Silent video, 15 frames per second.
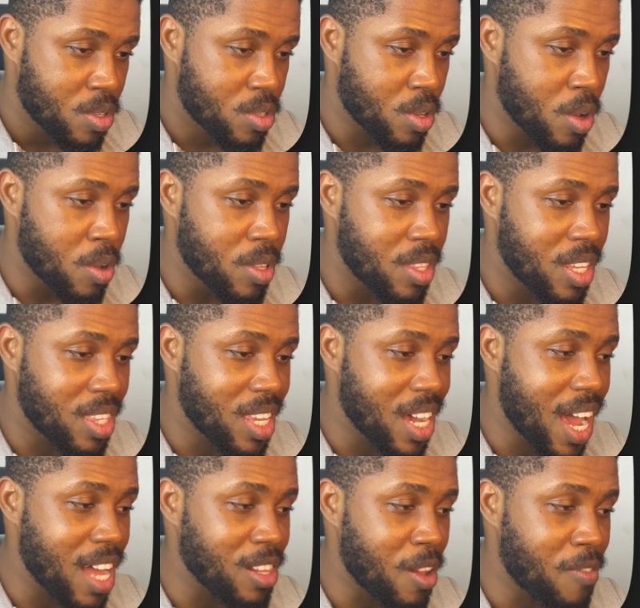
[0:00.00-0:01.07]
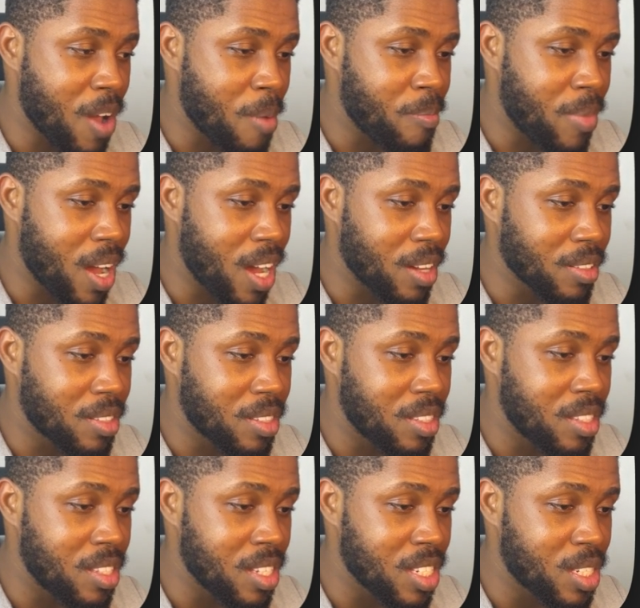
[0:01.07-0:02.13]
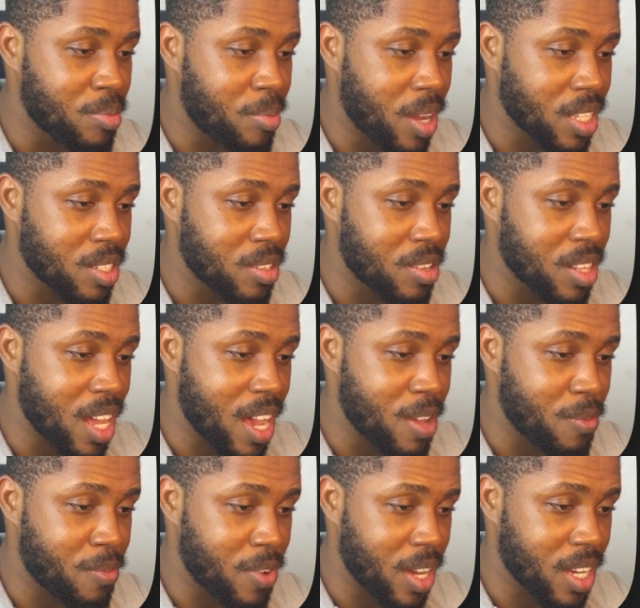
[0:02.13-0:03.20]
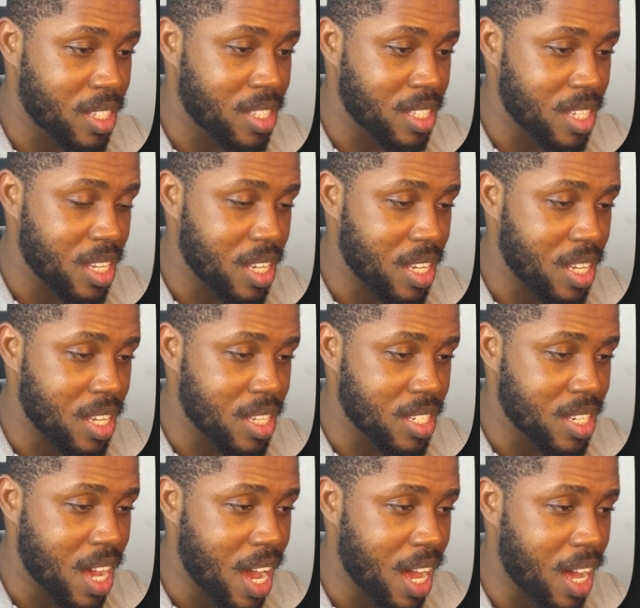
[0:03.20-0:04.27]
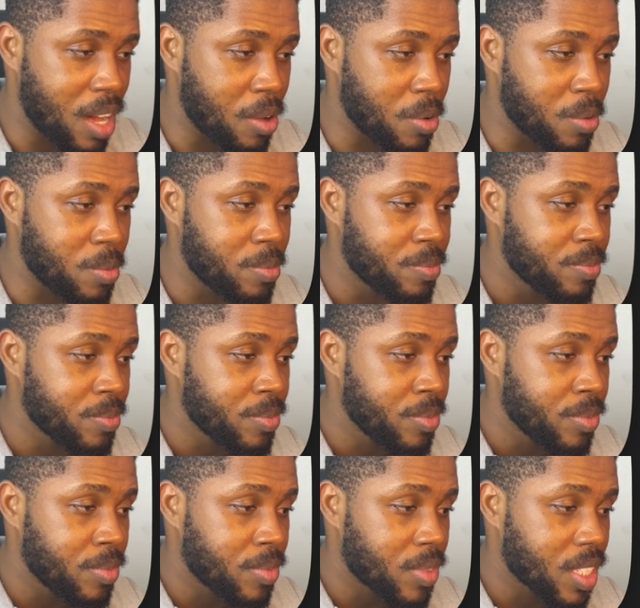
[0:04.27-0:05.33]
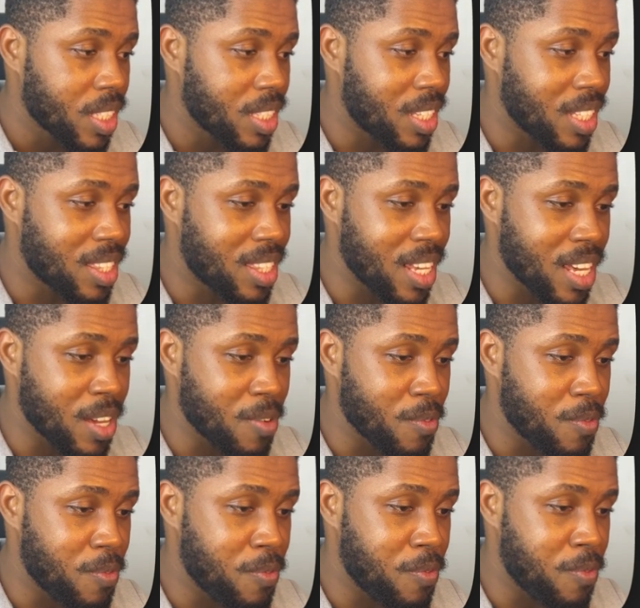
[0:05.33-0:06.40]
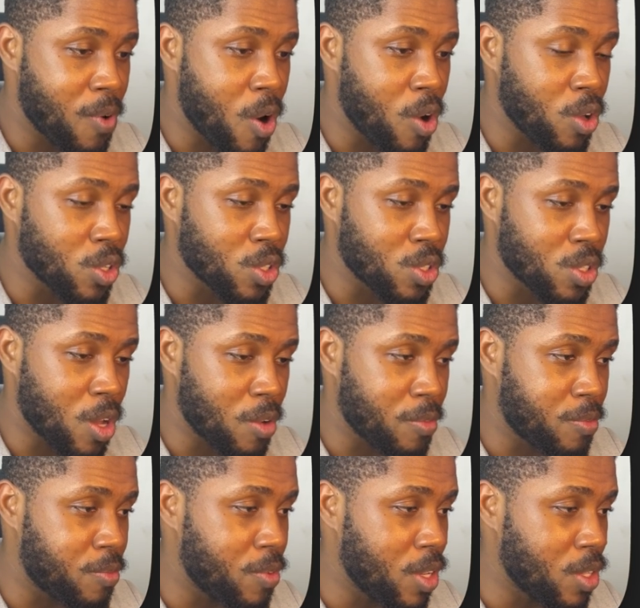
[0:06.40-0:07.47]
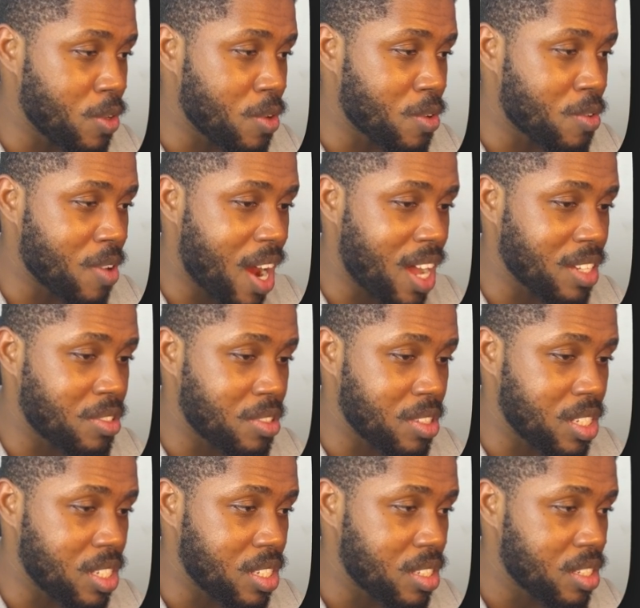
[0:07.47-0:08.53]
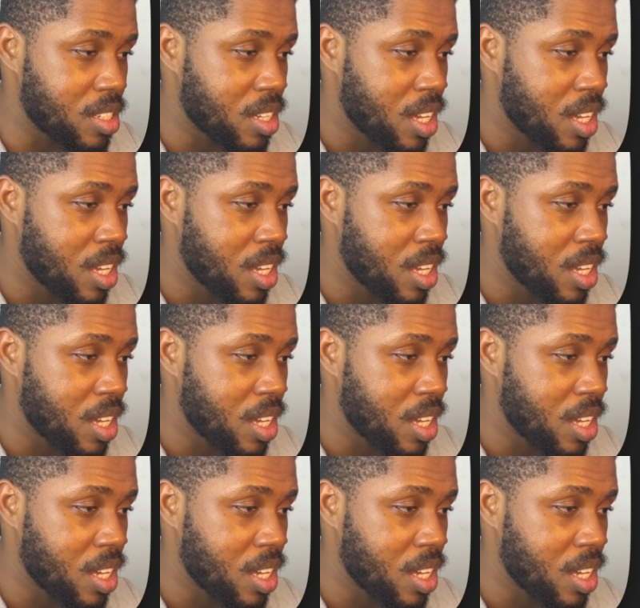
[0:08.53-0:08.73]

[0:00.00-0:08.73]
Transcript: So the thing I love about this particular effect is how the thing falls off, you know, gradually